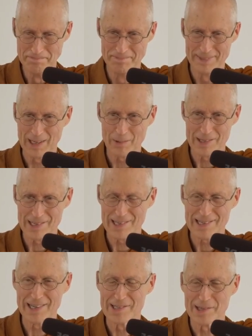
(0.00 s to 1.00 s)
It's always a
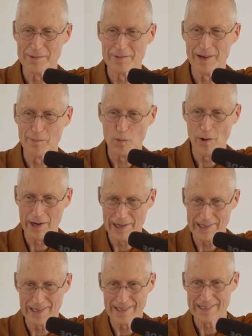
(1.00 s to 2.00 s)
sense of, of wanting
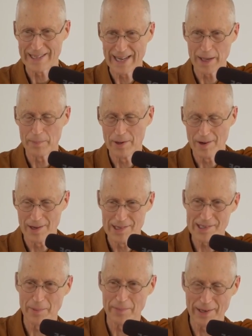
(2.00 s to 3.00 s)
to, to get beyond
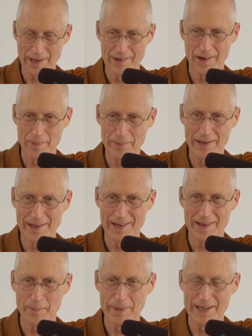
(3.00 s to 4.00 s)
something and not be
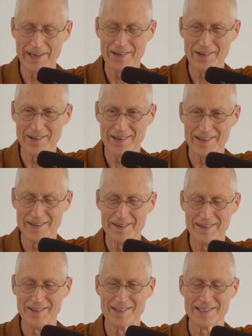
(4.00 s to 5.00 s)
a, a beginner
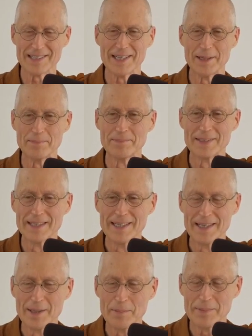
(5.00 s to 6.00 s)
all the time.
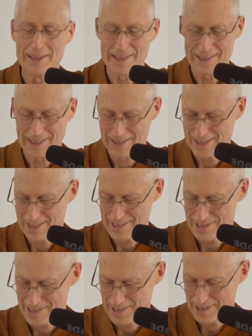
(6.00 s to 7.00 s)
But uh,
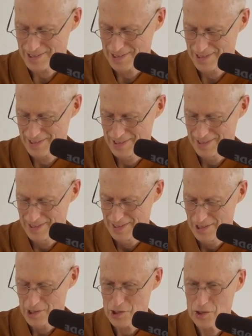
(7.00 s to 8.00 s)
as
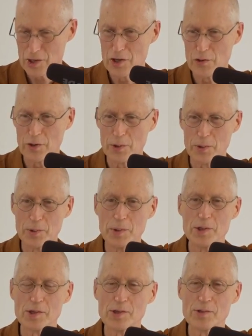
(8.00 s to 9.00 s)

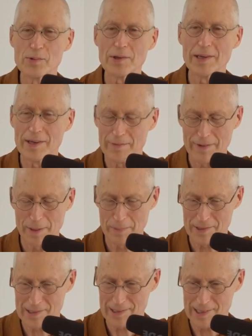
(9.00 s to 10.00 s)
Shunryu Suzuki
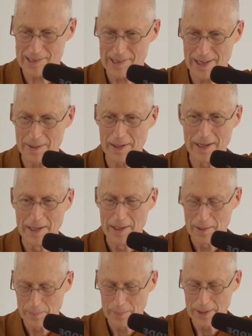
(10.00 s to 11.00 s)
famously said,
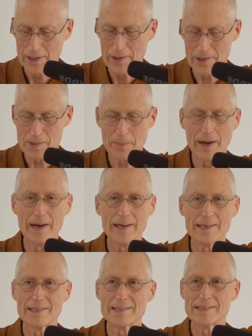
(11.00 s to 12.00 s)
beginner's
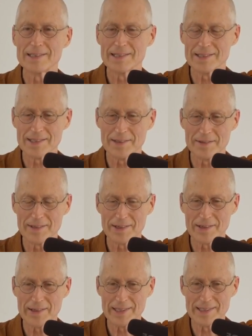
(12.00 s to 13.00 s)
mind is, is a
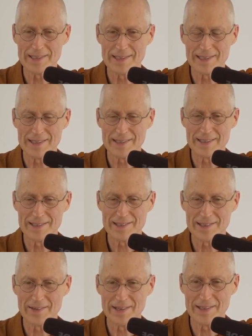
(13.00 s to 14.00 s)
great uh, is
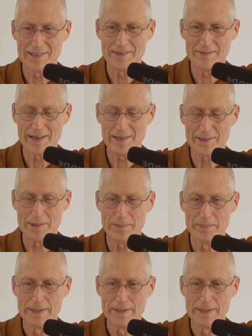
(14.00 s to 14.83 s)
a great value.